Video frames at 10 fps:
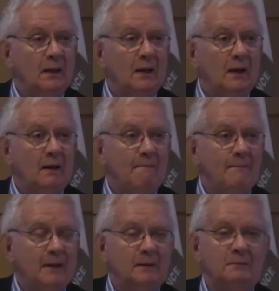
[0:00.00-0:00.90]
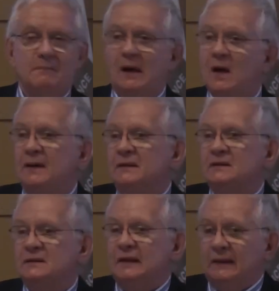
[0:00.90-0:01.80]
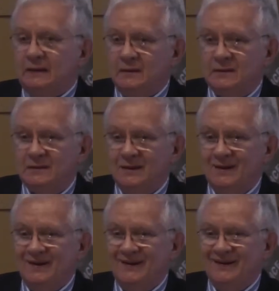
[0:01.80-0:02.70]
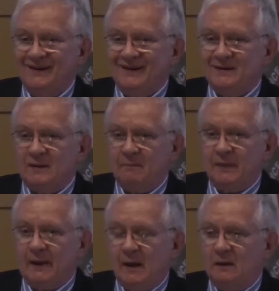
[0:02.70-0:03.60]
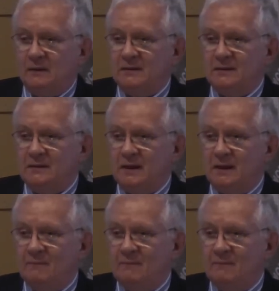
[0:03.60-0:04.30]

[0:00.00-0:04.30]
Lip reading: but behind the scenes, it's something else.